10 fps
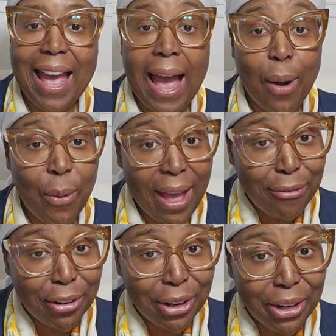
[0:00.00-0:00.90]

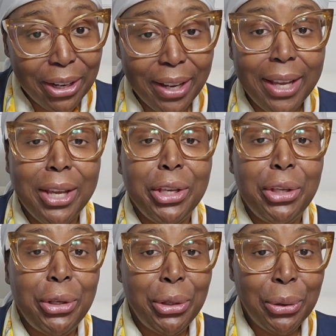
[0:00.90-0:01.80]
However,
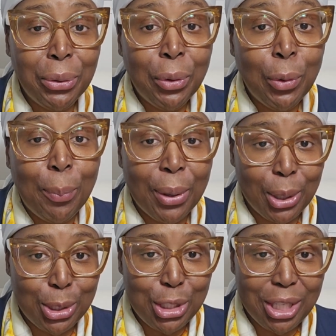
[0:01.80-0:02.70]
you
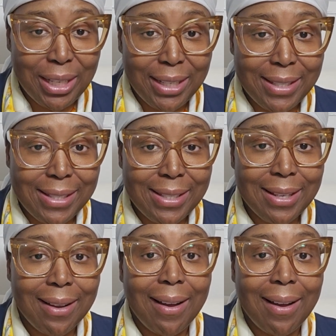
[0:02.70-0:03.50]
purchase